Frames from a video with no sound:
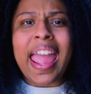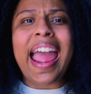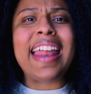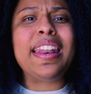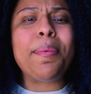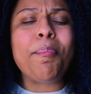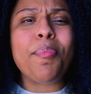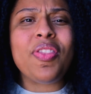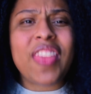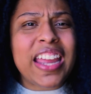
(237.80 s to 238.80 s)
And
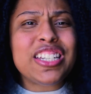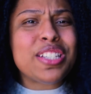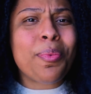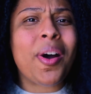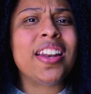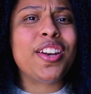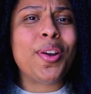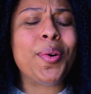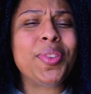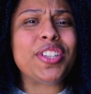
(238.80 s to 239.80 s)
they just want to
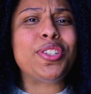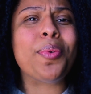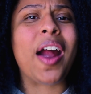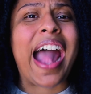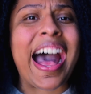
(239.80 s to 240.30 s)
know that you are